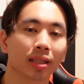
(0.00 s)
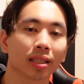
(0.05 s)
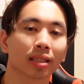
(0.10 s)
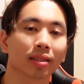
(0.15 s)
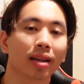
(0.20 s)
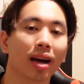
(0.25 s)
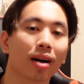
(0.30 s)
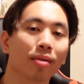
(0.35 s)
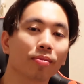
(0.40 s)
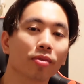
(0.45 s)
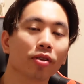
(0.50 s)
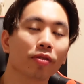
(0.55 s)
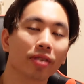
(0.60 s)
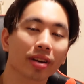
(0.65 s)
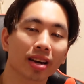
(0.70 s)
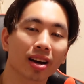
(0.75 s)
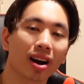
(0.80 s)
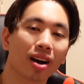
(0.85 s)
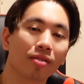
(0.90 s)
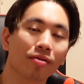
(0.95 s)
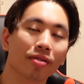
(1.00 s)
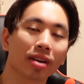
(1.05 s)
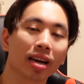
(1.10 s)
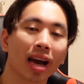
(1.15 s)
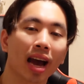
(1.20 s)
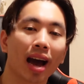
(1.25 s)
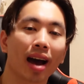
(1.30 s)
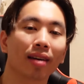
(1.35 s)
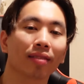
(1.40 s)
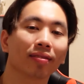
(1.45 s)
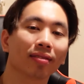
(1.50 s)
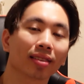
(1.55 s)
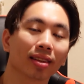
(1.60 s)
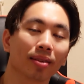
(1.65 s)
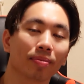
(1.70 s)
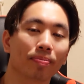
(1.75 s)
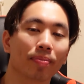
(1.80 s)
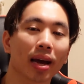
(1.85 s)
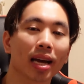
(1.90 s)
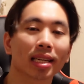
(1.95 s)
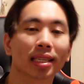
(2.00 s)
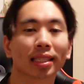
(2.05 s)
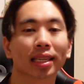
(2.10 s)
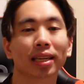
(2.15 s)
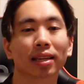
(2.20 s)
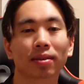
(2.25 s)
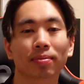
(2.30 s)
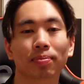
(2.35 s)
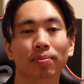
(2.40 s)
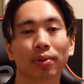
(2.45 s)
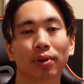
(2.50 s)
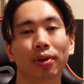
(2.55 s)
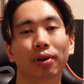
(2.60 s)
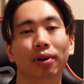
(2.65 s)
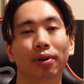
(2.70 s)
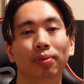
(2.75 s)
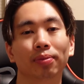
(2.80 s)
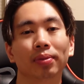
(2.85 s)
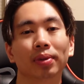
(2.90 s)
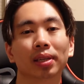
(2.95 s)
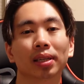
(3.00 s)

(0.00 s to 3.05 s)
So now moving on, we have the basic perm.